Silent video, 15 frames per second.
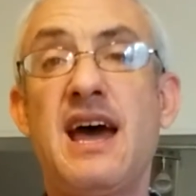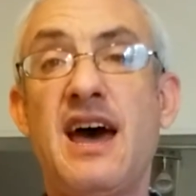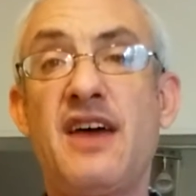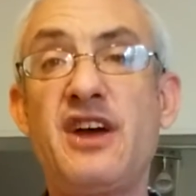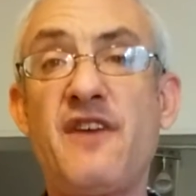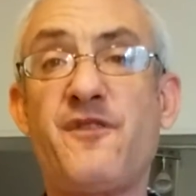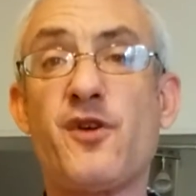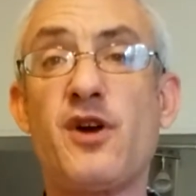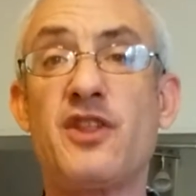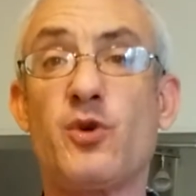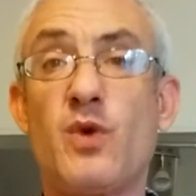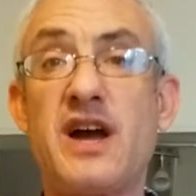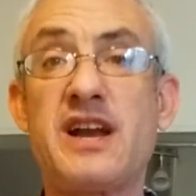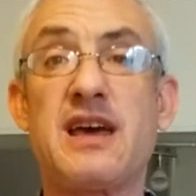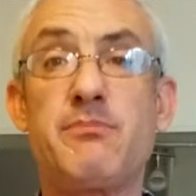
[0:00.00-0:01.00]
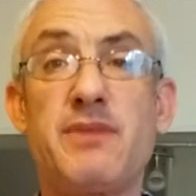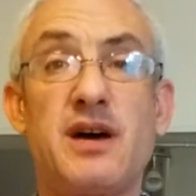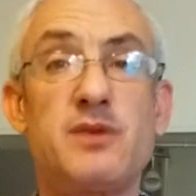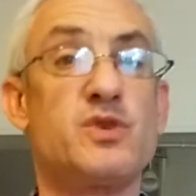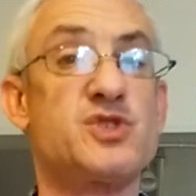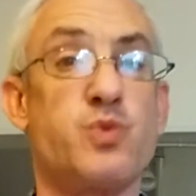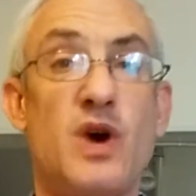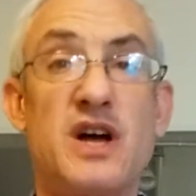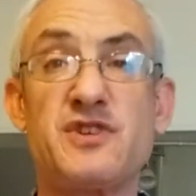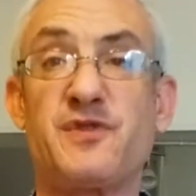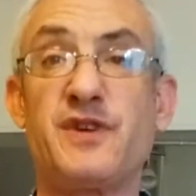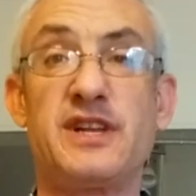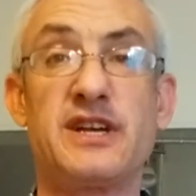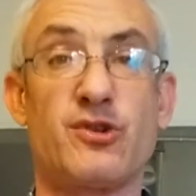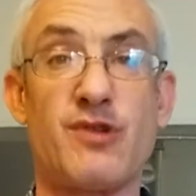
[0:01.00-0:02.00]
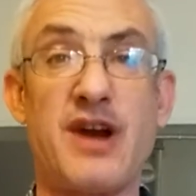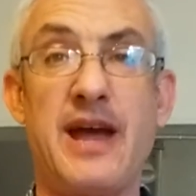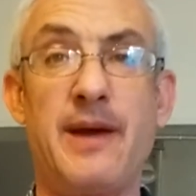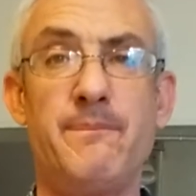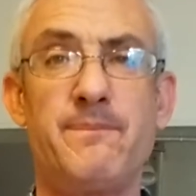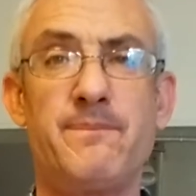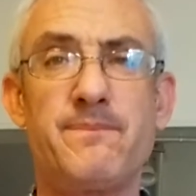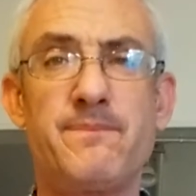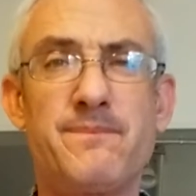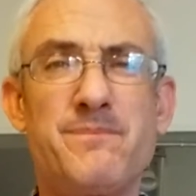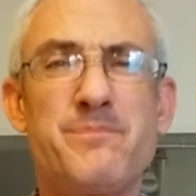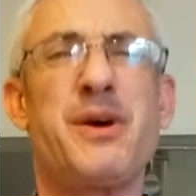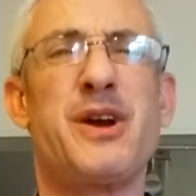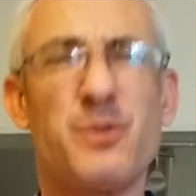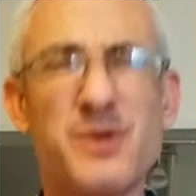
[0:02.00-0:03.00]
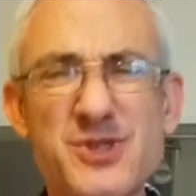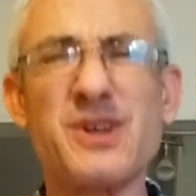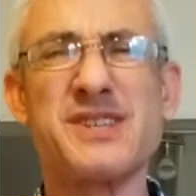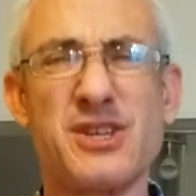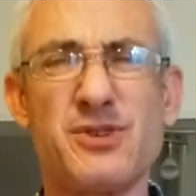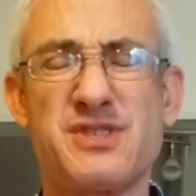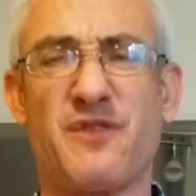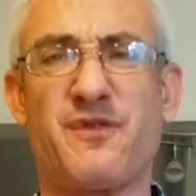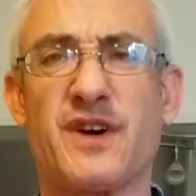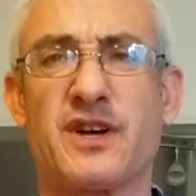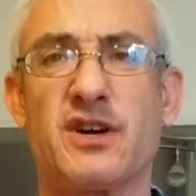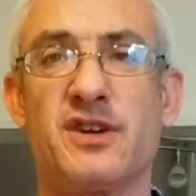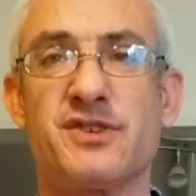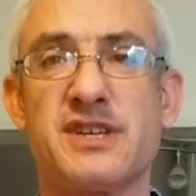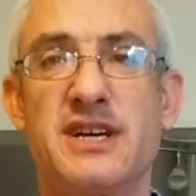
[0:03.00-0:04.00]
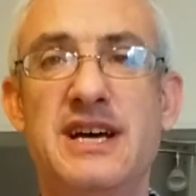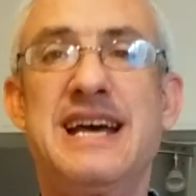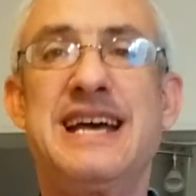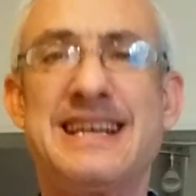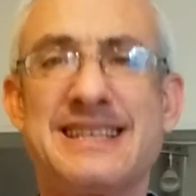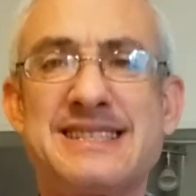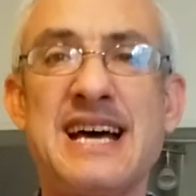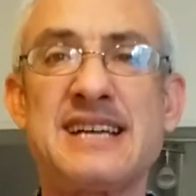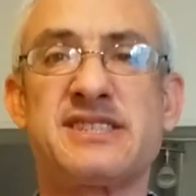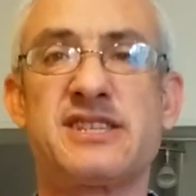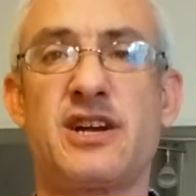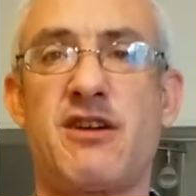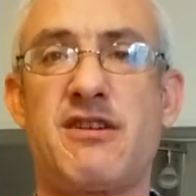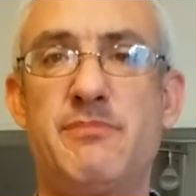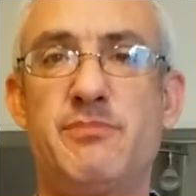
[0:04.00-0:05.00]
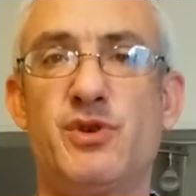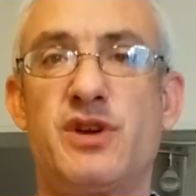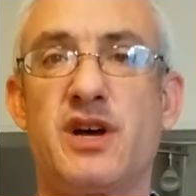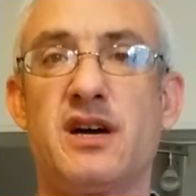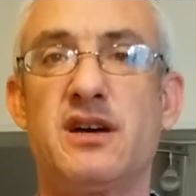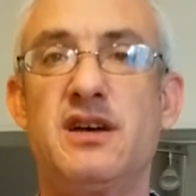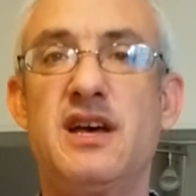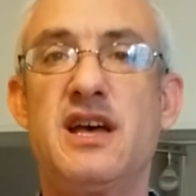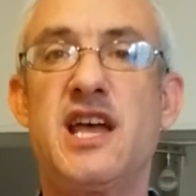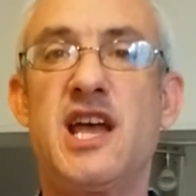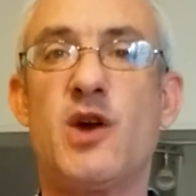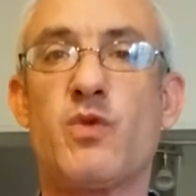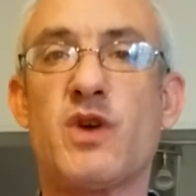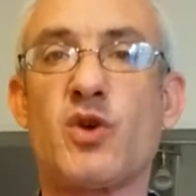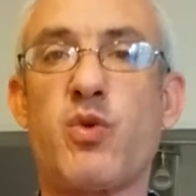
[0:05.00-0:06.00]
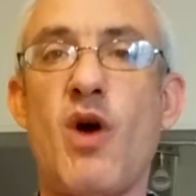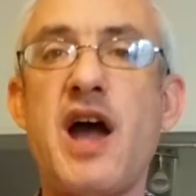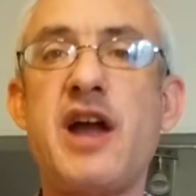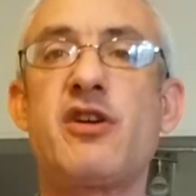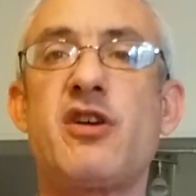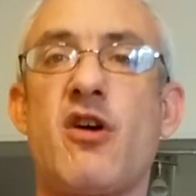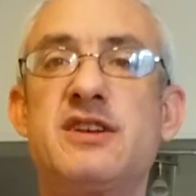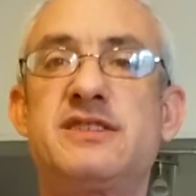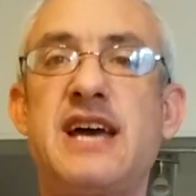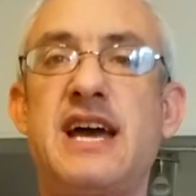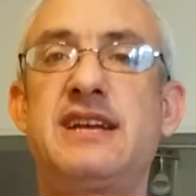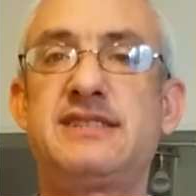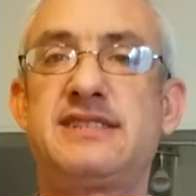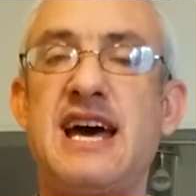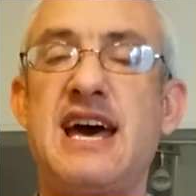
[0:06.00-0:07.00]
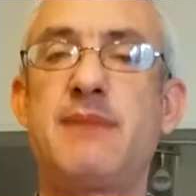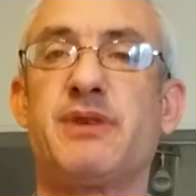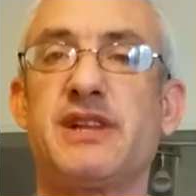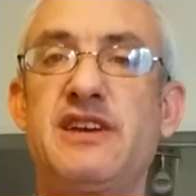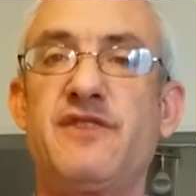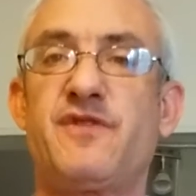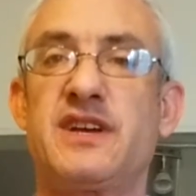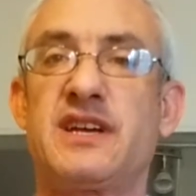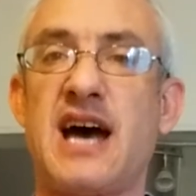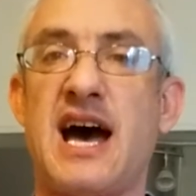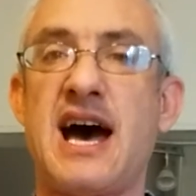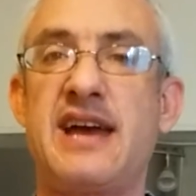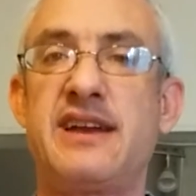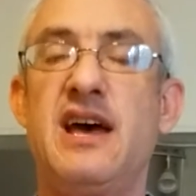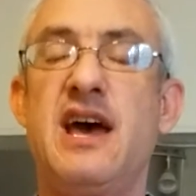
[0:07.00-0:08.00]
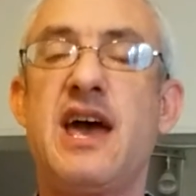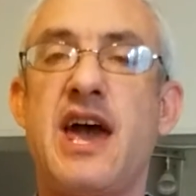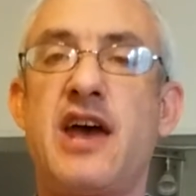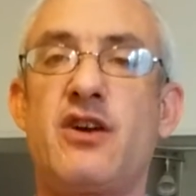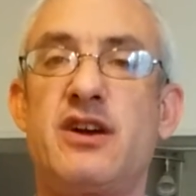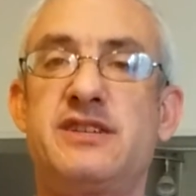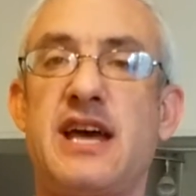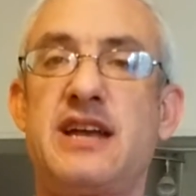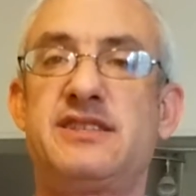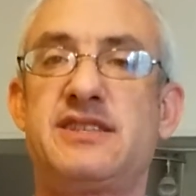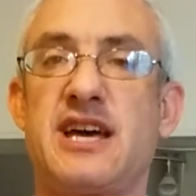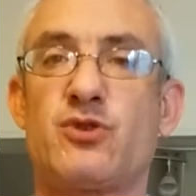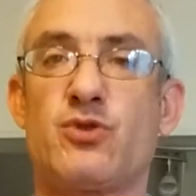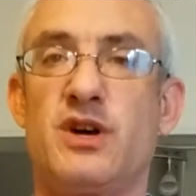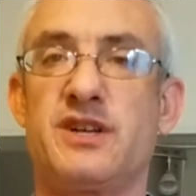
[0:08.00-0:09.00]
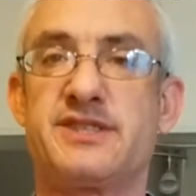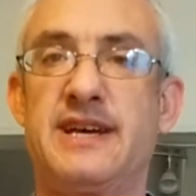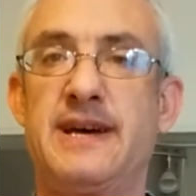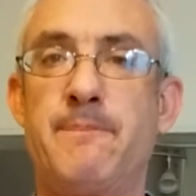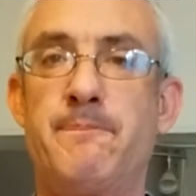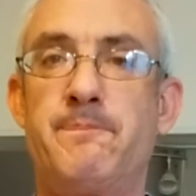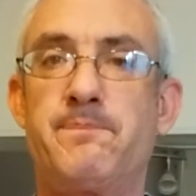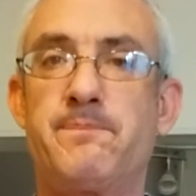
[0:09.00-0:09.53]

And therefore, on the one hand, man was wonderful and great, but it was also difficult. It tested our emunah. It required our day-to-day belief in God and our day-to-day call to Him.